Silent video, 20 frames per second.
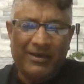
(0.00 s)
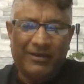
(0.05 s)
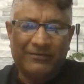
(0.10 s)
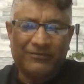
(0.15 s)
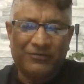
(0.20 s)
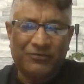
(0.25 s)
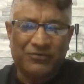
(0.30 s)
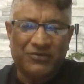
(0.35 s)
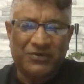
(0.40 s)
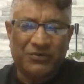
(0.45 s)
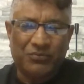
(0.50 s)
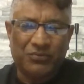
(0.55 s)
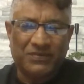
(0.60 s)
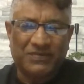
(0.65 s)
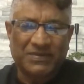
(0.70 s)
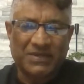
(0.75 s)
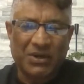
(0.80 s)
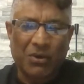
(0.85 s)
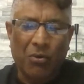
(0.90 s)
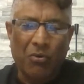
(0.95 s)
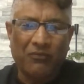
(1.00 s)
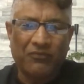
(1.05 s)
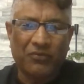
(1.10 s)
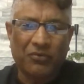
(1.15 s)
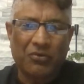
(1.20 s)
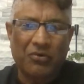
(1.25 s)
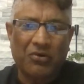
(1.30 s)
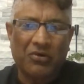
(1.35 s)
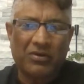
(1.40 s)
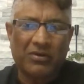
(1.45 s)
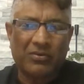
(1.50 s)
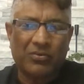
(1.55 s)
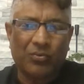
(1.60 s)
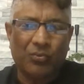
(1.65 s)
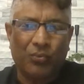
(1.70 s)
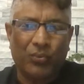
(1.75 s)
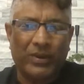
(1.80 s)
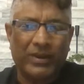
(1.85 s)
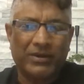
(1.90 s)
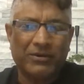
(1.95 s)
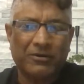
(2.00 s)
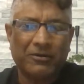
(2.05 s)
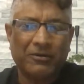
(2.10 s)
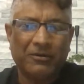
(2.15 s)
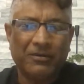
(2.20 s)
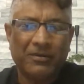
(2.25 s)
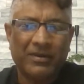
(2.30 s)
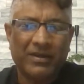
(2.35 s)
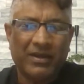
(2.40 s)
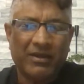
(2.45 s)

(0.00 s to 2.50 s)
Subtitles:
So she was the overall winner